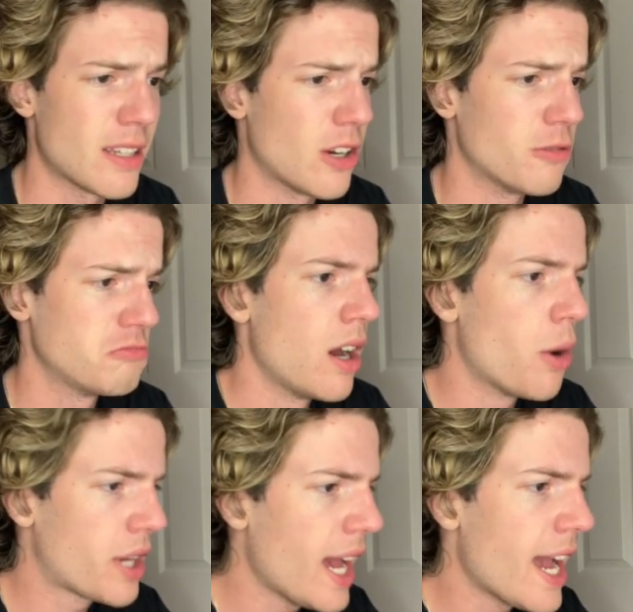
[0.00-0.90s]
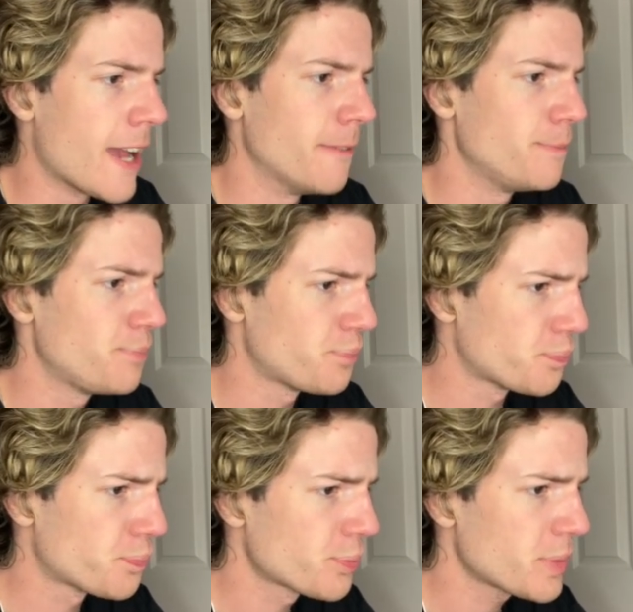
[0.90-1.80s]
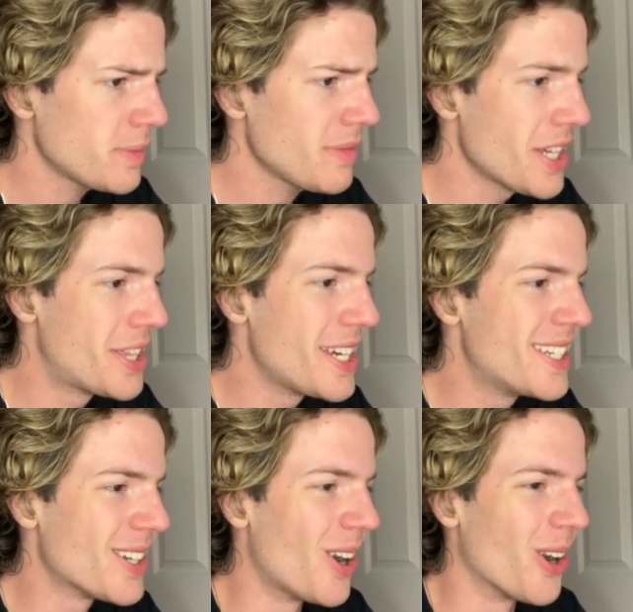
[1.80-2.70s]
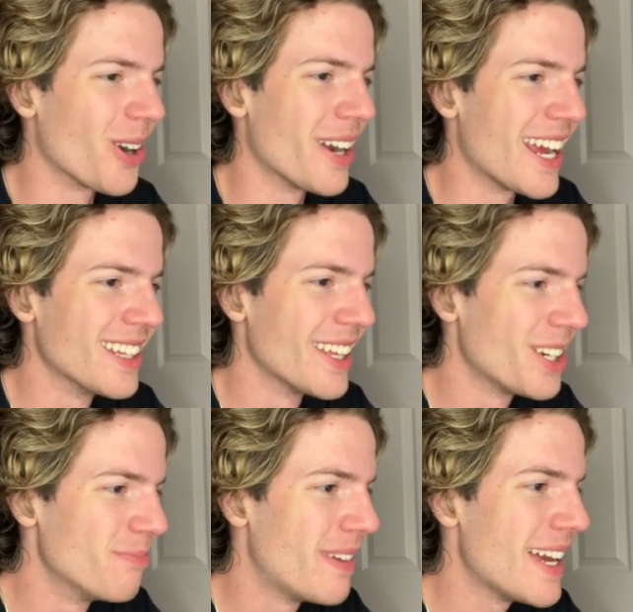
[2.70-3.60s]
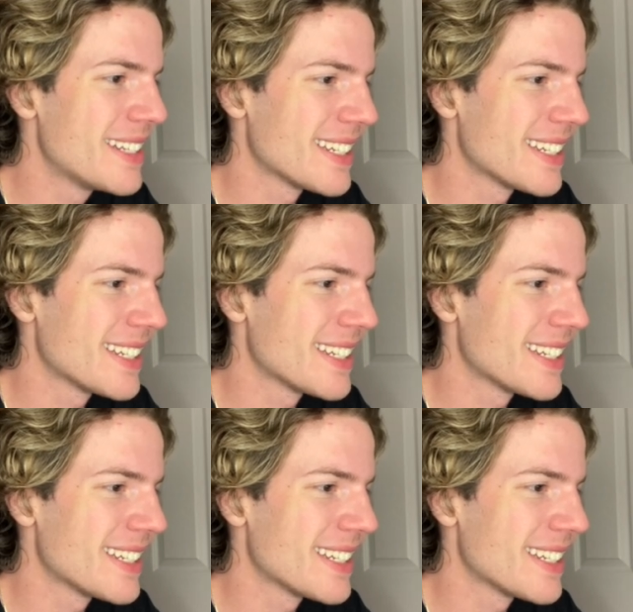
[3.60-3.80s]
So okay, these are a little bit